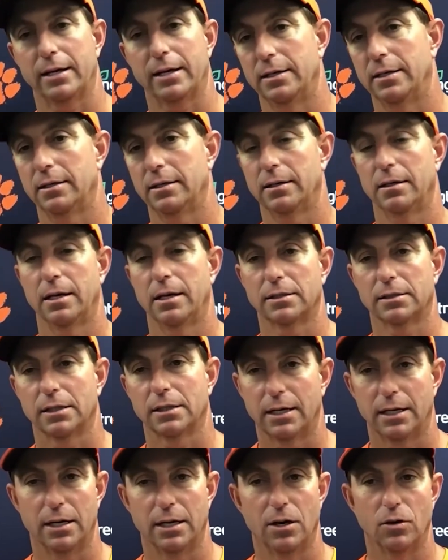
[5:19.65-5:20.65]
And next
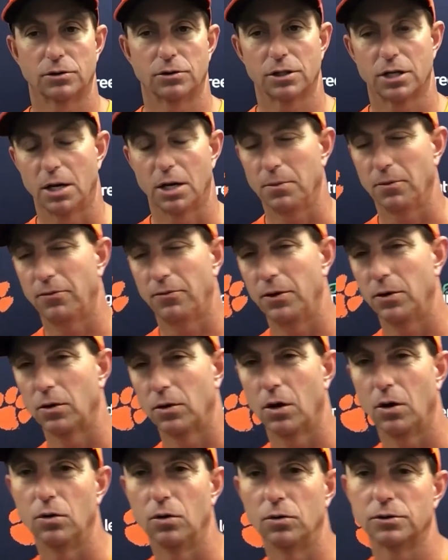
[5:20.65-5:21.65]
thing you know, it's a couple field
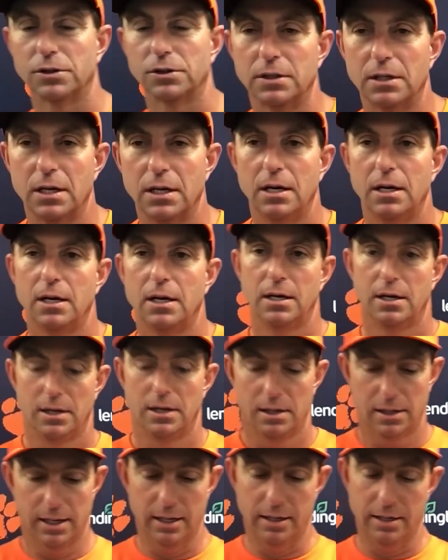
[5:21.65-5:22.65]
goals and
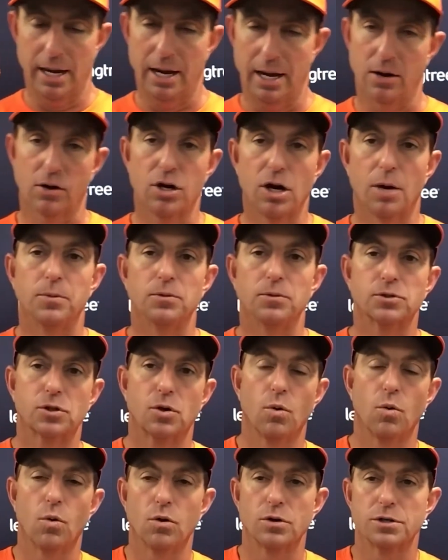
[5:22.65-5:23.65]
get down a couple
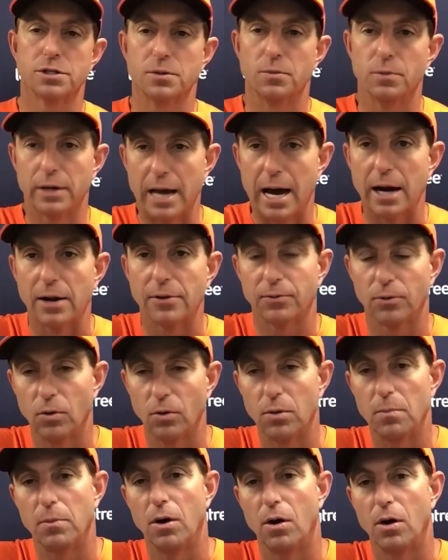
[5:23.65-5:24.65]
scores and got to
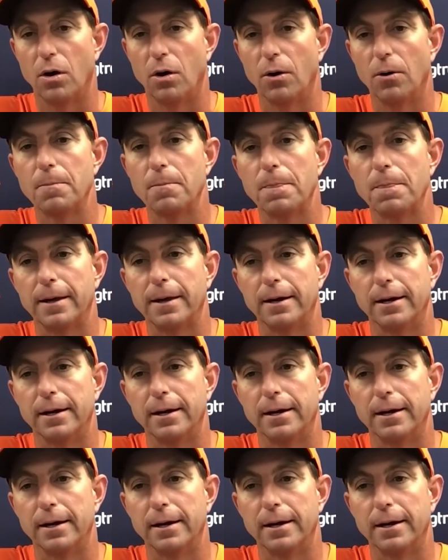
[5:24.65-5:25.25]
throw the ball.